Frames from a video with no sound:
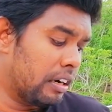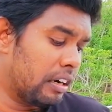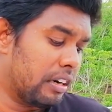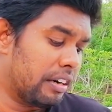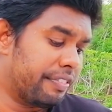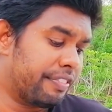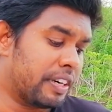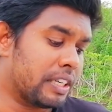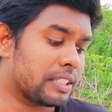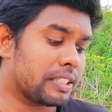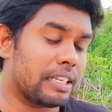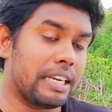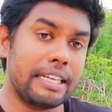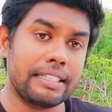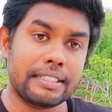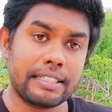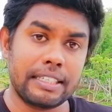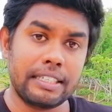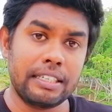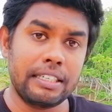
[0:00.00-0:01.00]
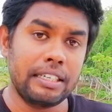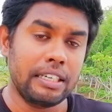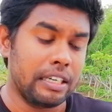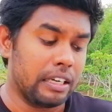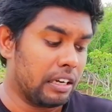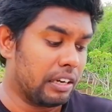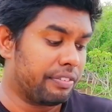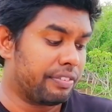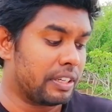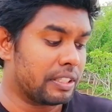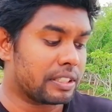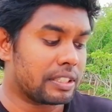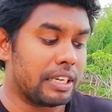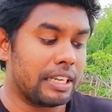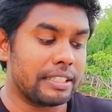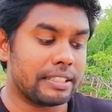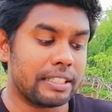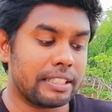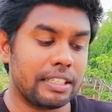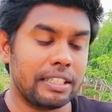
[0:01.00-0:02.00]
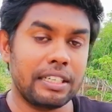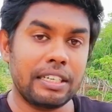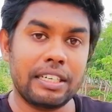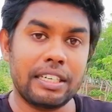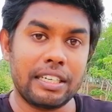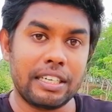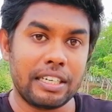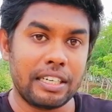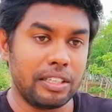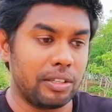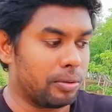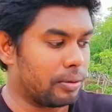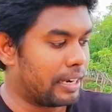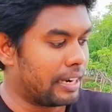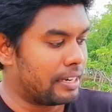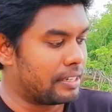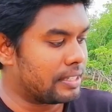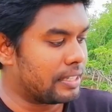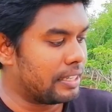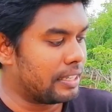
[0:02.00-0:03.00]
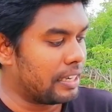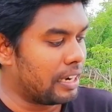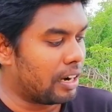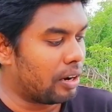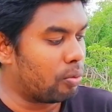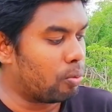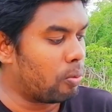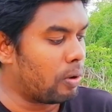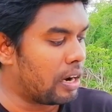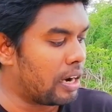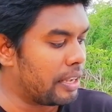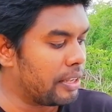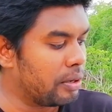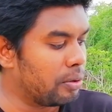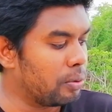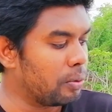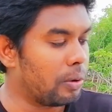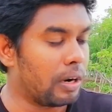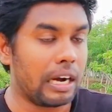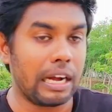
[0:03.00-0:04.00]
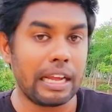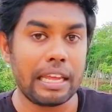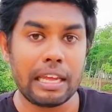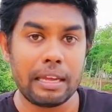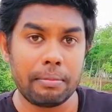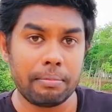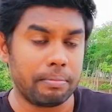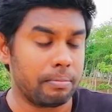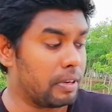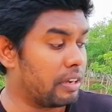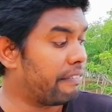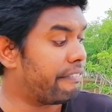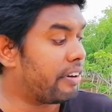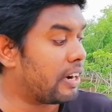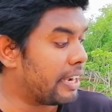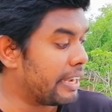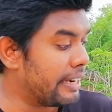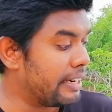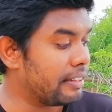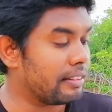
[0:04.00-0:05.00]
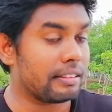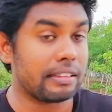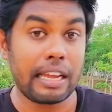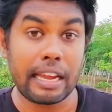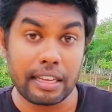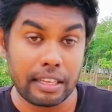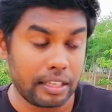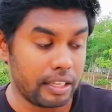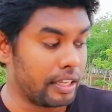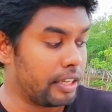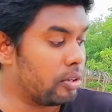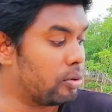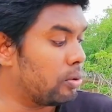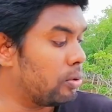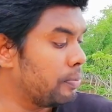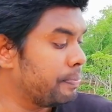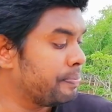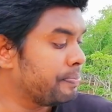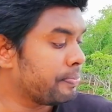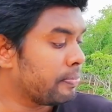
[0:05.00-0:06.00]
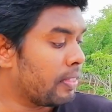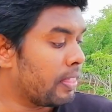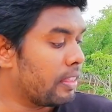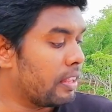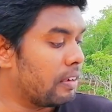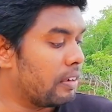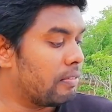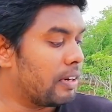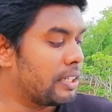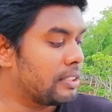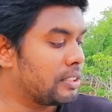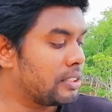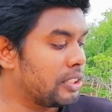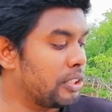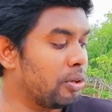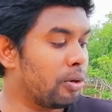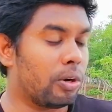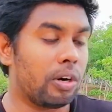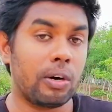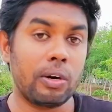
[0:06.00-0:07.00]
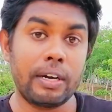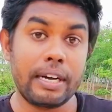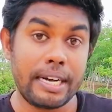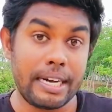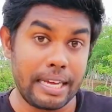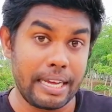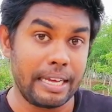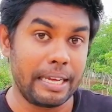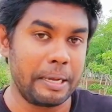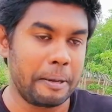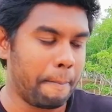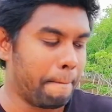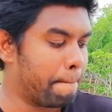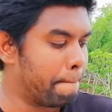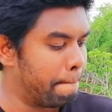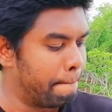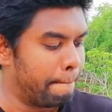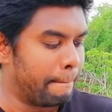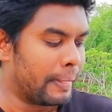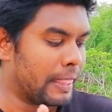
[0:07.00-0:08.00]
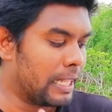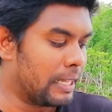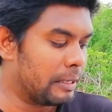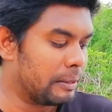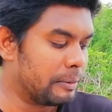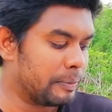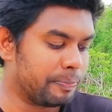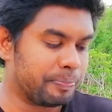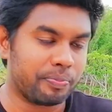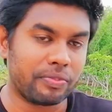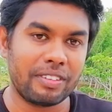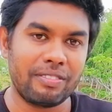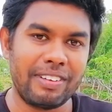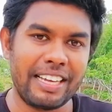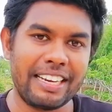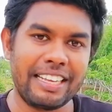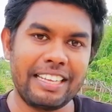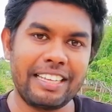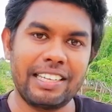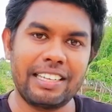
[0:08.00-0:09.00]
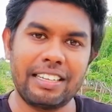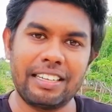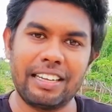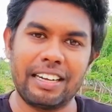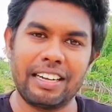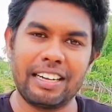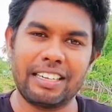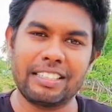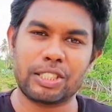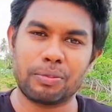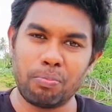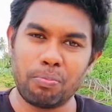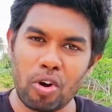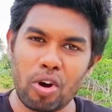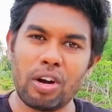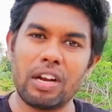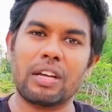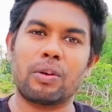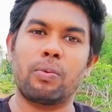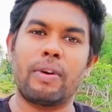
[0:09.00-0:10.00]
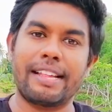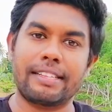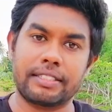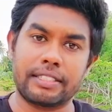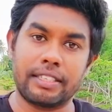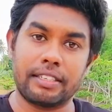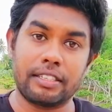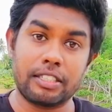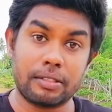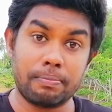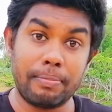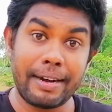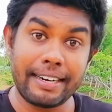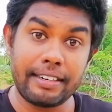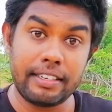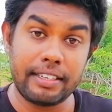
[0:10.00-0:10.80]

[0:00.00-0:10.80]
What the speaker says: first lesson, you can see, how are you? I am fine, thank you. What's your name? Very small questions. But